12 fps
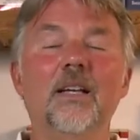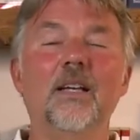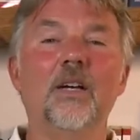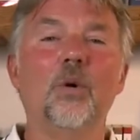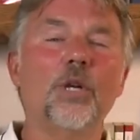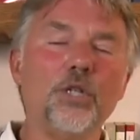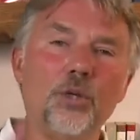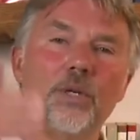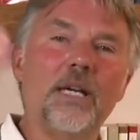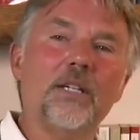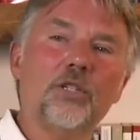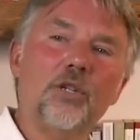when you
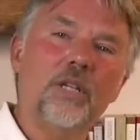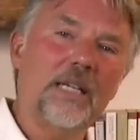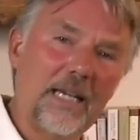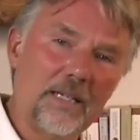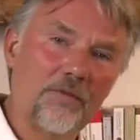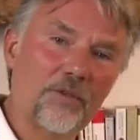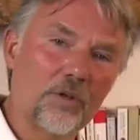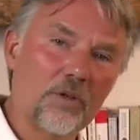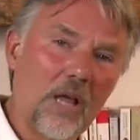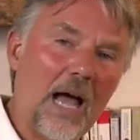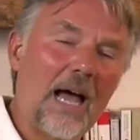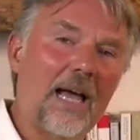get to the end of your
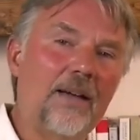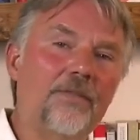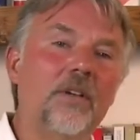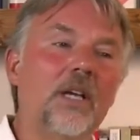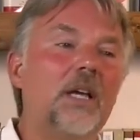life,